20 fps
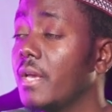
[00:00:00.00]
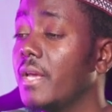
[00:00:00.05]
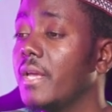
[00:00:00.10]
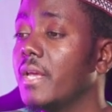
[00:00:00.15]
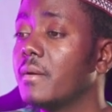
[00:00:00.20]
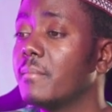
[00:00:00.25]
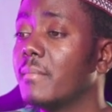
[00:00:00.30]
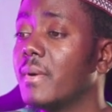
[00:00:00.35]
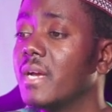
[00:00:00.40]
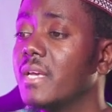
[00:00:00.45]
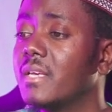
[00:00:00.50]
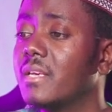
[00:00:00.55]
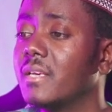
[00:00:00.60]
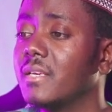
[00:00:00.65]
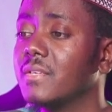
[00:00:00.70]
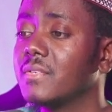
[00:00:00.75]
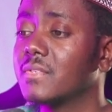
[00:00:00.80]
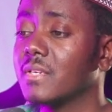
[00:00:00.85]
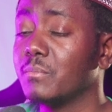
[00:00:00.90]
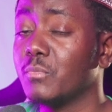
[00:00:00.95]
In my
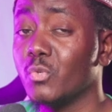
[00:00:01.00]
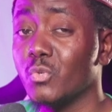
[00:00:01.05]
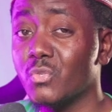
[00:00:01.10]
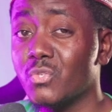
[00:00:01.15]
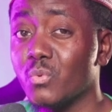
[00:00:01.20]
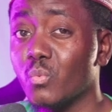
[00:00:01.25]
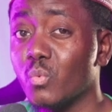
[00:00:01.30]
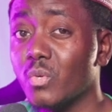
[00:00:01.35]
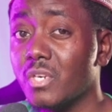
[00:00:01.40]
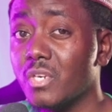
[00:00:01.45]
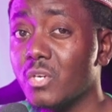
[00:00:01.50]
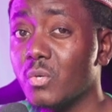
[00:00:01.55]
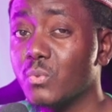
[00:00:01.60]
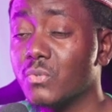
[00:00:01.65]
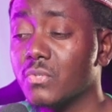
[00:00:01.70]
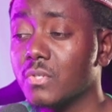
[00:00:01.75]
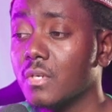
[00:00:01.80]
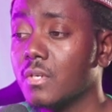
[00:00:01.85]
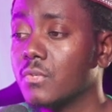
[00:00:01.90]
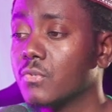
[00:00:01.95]
case, I'm using
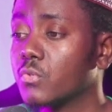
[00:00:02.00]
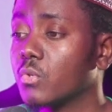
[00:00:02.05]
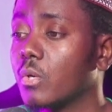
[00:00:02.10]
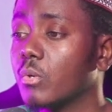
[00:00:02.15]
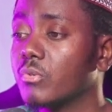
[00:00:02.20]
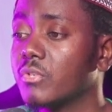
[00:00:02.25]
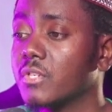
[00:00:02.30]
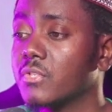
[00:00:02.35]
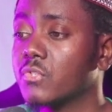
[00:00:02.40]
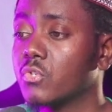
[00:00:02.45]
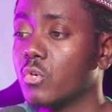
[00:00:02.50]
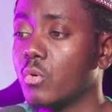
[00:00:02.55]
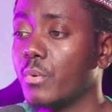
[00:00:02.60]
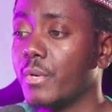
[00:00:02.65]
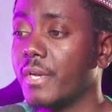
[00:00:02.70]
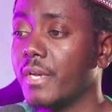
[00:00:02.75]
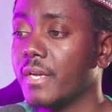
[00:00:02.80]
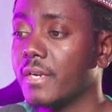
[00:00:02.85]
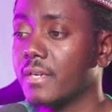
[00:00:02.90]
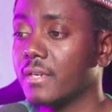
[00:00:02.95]
Windows, so I'll just go
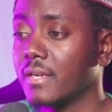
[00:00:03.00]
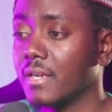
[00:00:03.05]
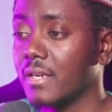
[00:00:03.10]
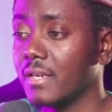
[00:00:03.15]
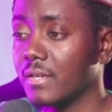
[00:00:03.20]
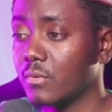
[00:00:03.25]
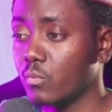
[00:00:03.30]
ahead and click